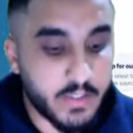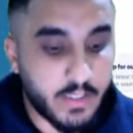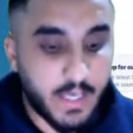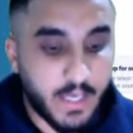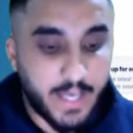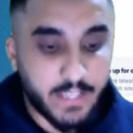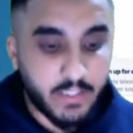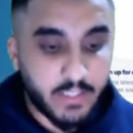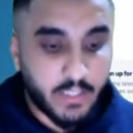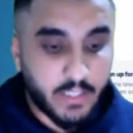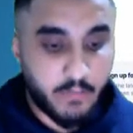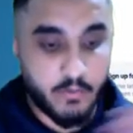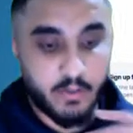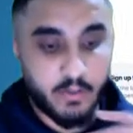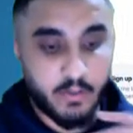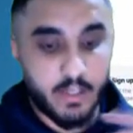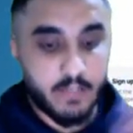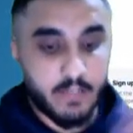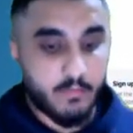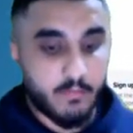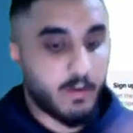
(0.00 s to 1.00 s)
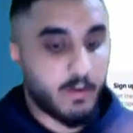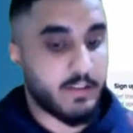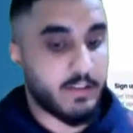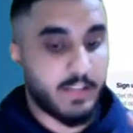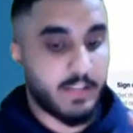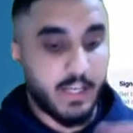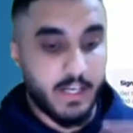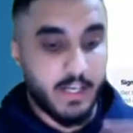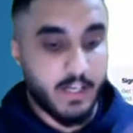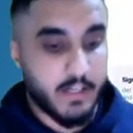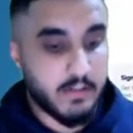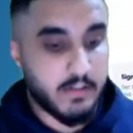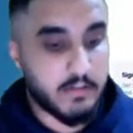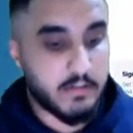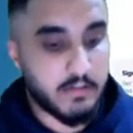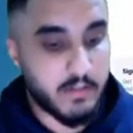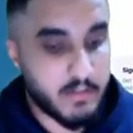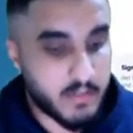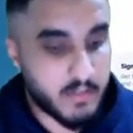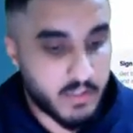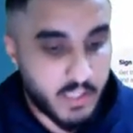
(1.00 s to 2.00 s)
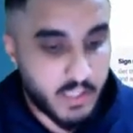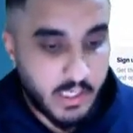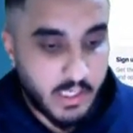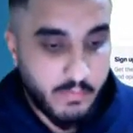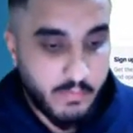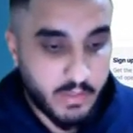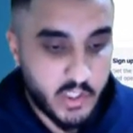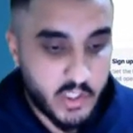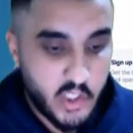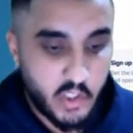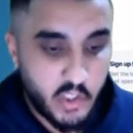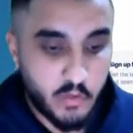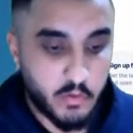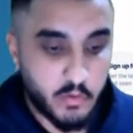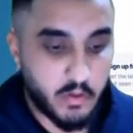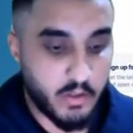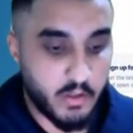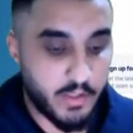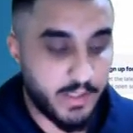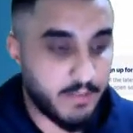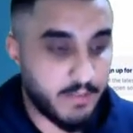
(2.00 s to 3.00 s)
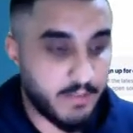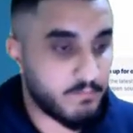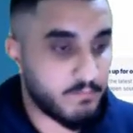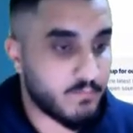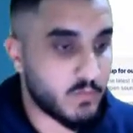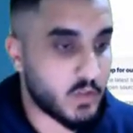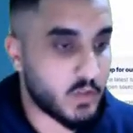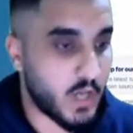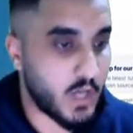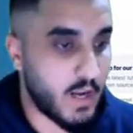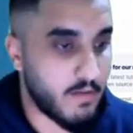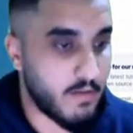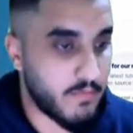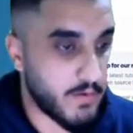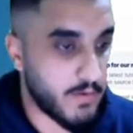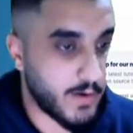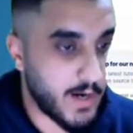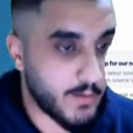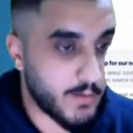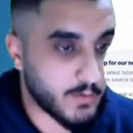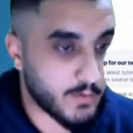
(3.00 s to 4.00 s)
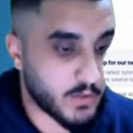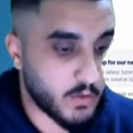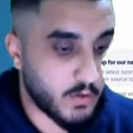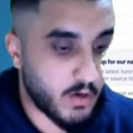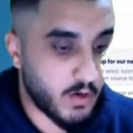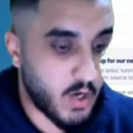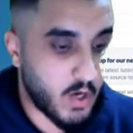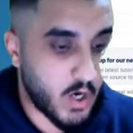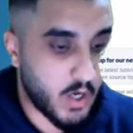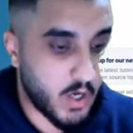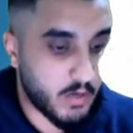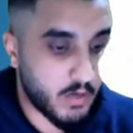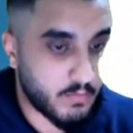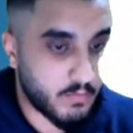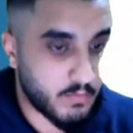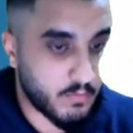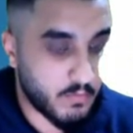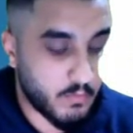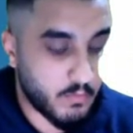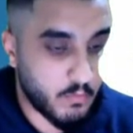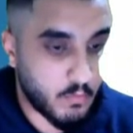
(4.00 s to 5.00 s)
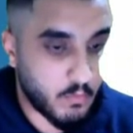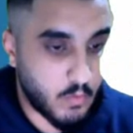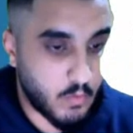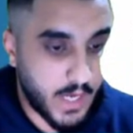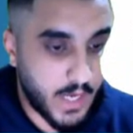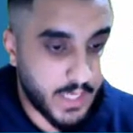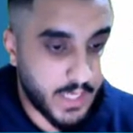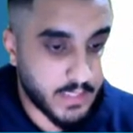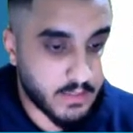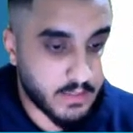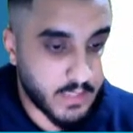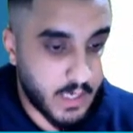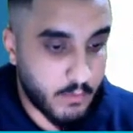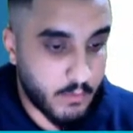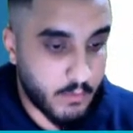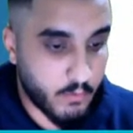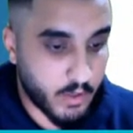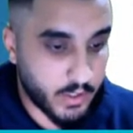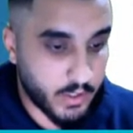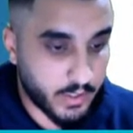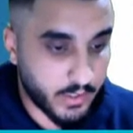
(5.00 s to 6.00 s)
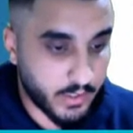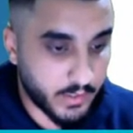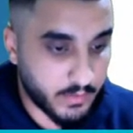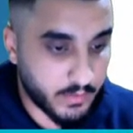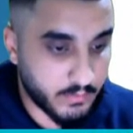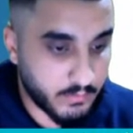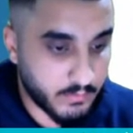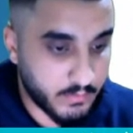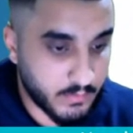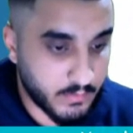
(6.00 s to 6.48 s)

see, guys, like when you guys run into errors, it's just like a bunch of Googling, trying to figure out what's going on, why it's not working.